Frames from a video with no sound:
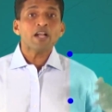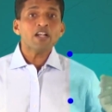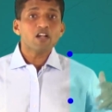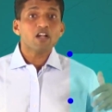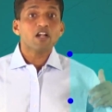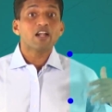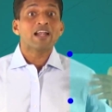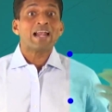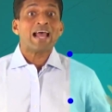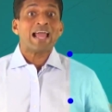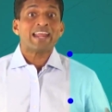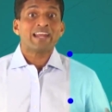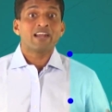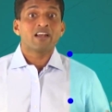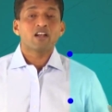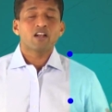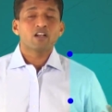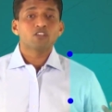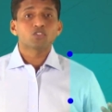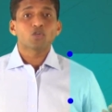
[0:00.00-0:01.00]
but
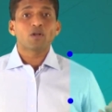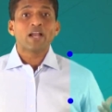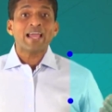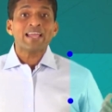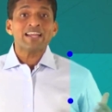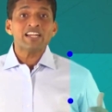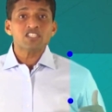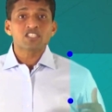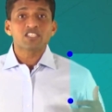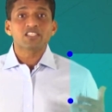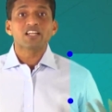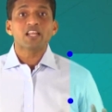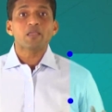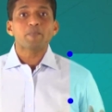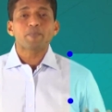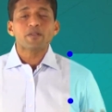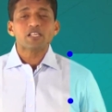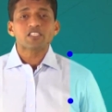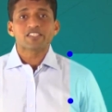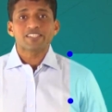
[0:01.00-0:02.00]
9. So 9 is
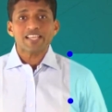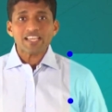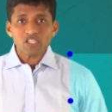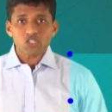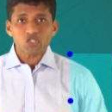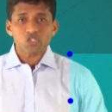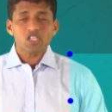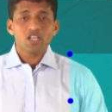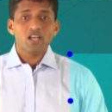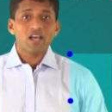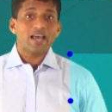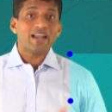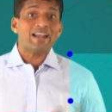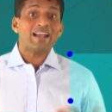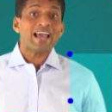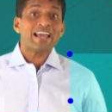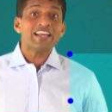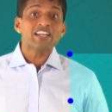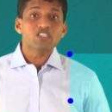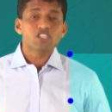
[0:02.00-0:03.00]
3 plus 6
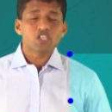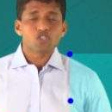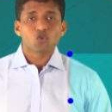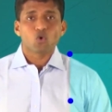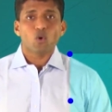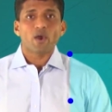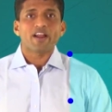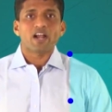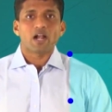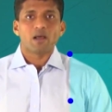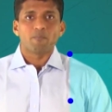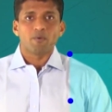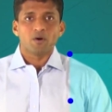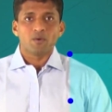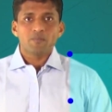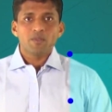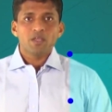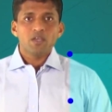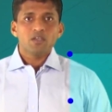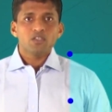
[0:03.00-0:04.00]
and 9 is a square
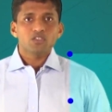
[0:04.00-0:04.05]
number.